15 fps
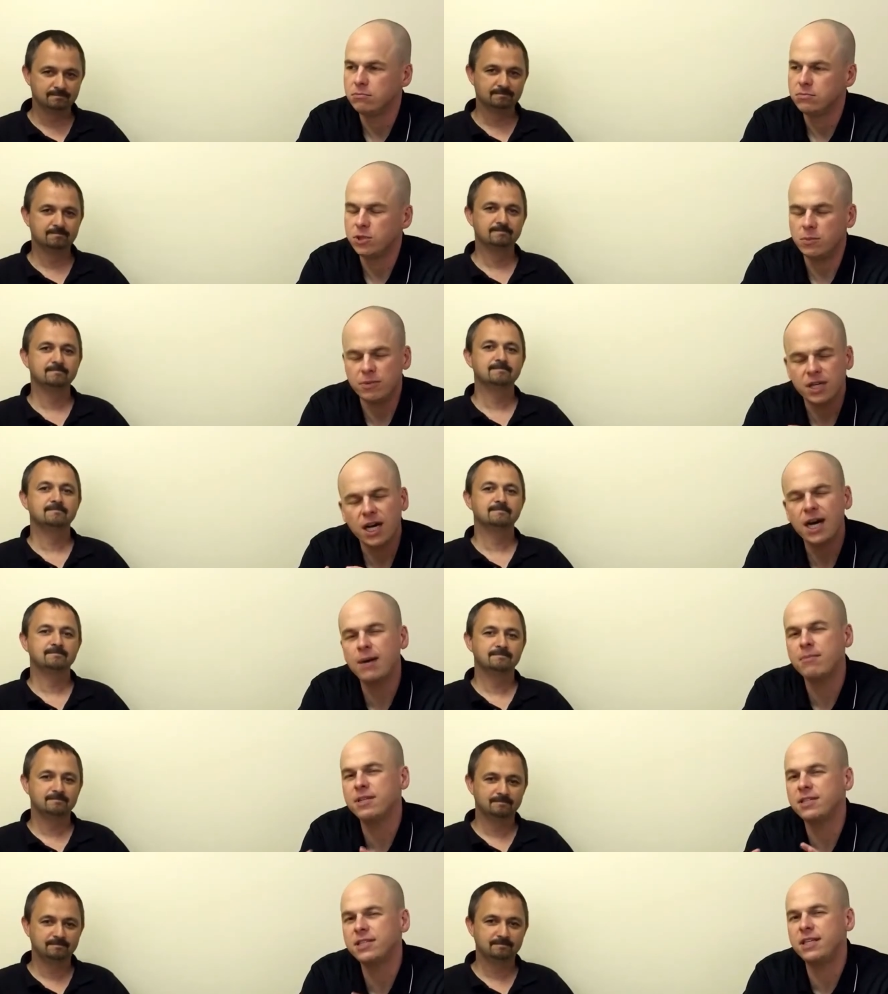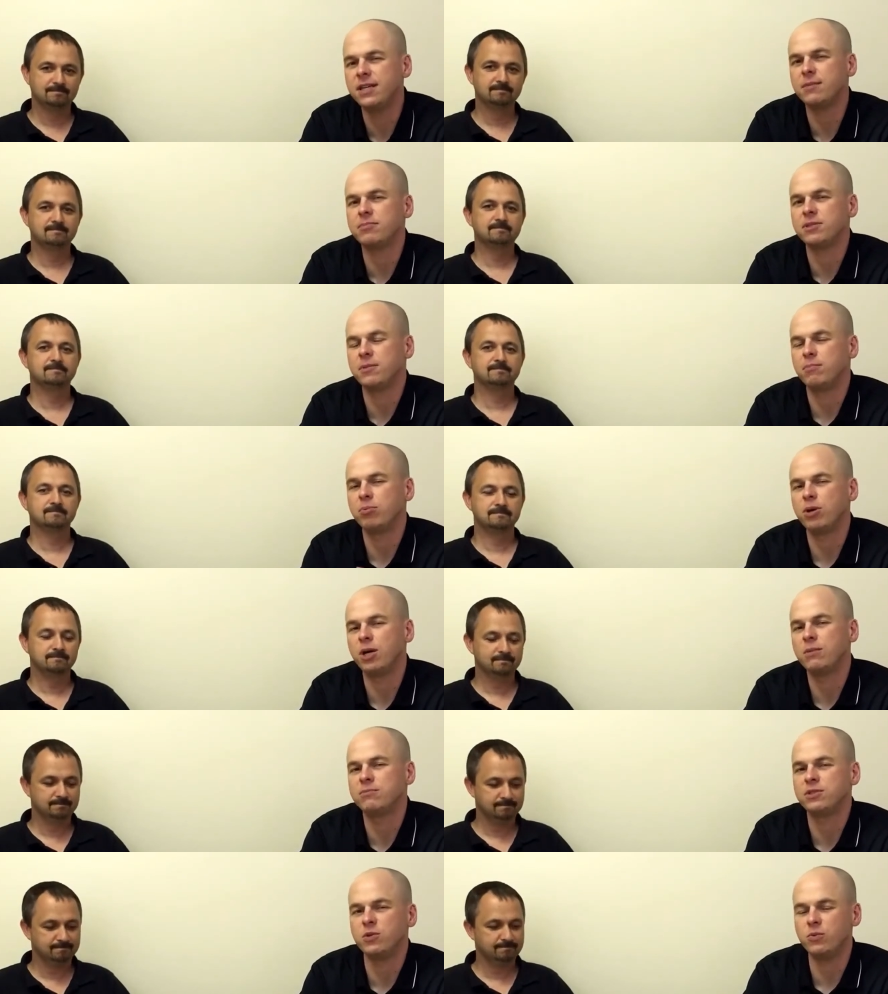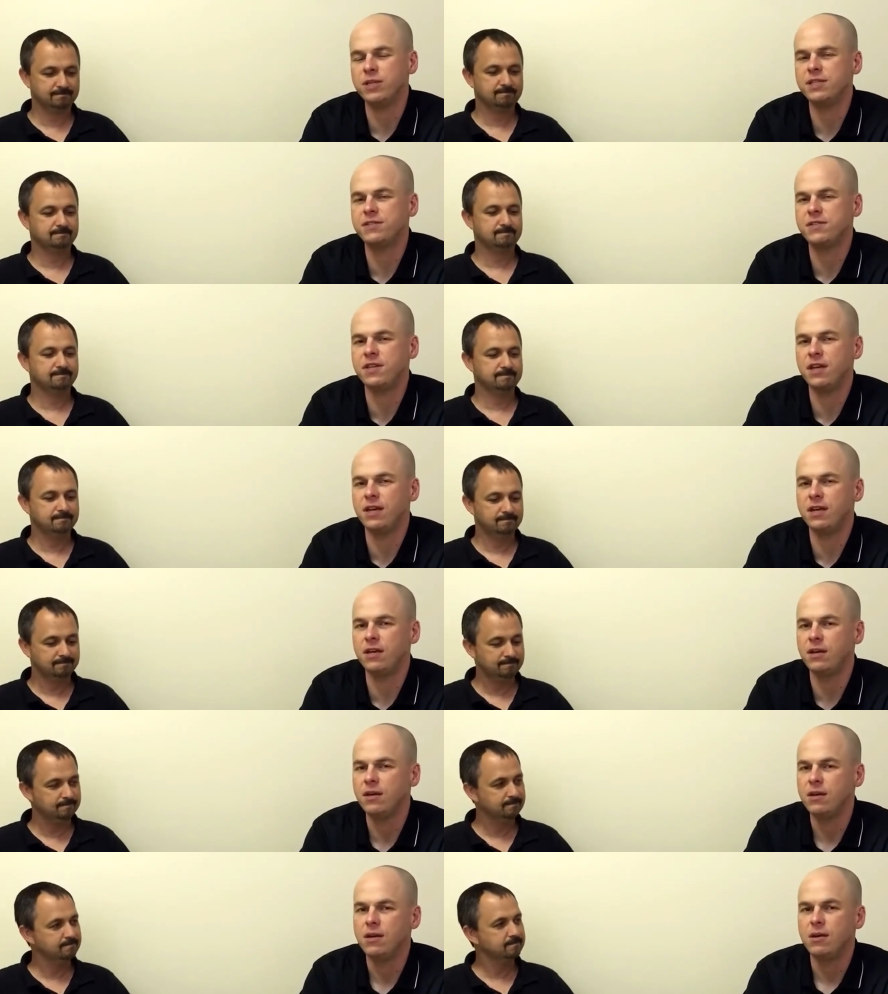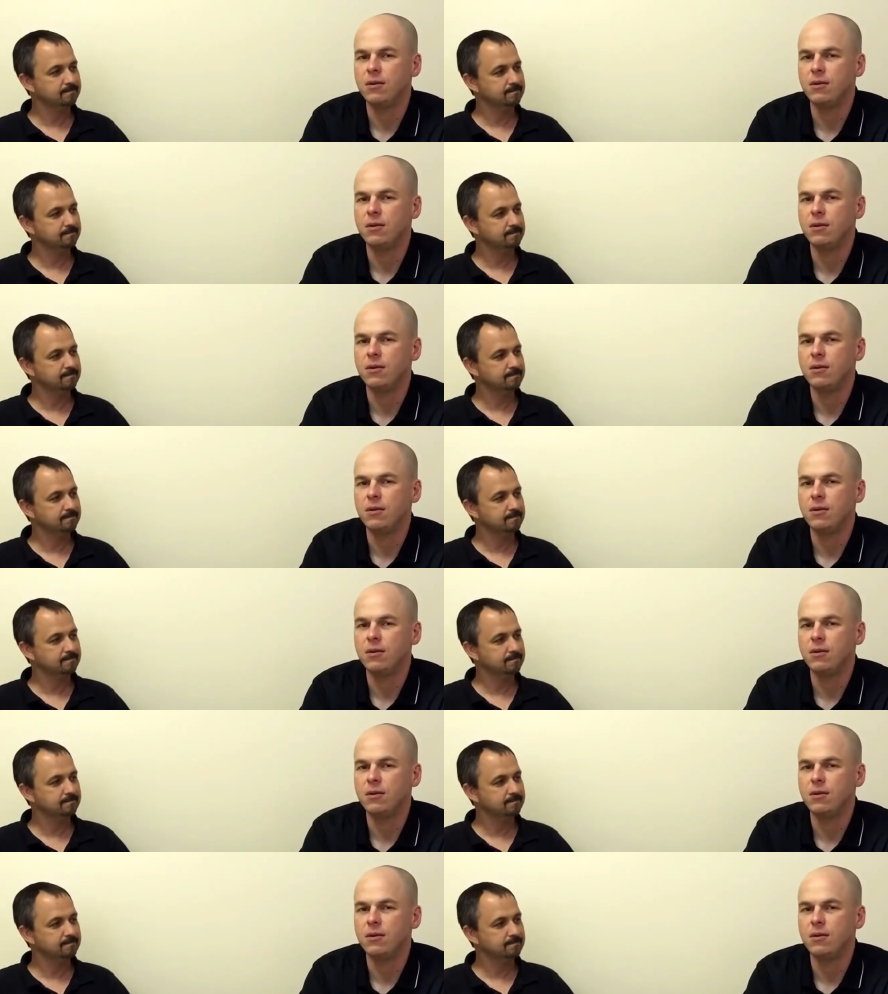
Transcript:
Speaker 1: some common tips and problems that we see.